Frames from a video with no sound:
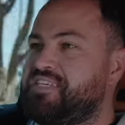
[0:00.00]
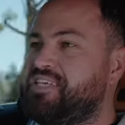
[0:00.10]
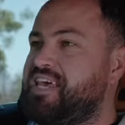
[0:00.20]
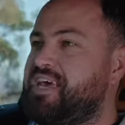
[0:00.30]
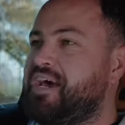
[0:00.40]

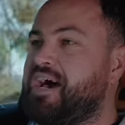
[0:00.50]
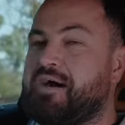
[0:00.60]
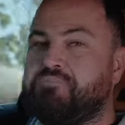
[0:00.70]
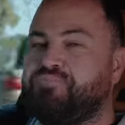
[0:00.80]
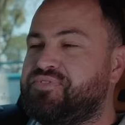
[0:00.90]

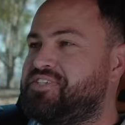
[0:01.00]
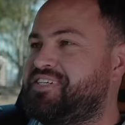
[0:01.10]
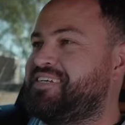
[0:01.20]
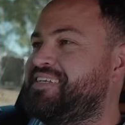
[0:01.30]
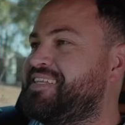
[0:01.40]
Yeah,
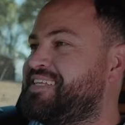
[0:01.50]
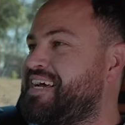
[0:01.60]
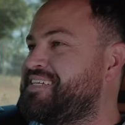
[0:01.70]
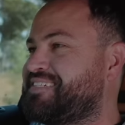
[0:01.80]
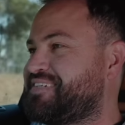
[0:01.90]

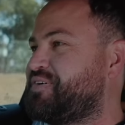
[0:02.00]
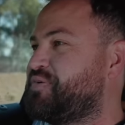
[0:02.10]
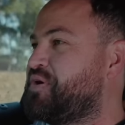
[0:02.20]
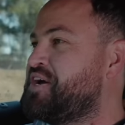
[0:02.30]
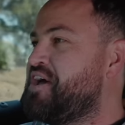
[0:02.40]
that's
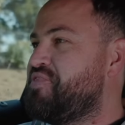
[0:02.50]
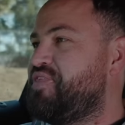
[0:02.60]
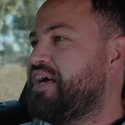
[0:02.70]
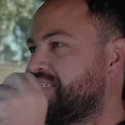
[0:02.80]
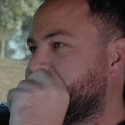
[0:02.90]
quite
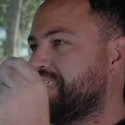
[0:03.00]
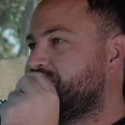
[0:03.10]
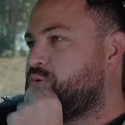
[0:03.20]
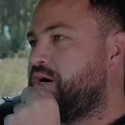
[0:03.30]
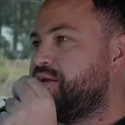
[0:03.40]

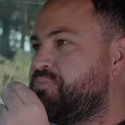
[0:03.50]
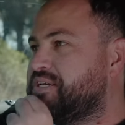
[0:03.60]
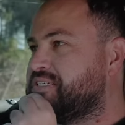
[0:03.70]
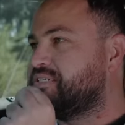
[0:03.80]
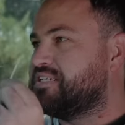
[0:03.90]
a
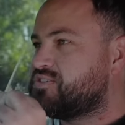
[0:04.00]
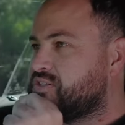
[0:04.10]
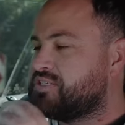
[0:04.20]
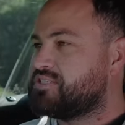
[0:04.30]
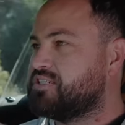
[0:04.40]
bit. That's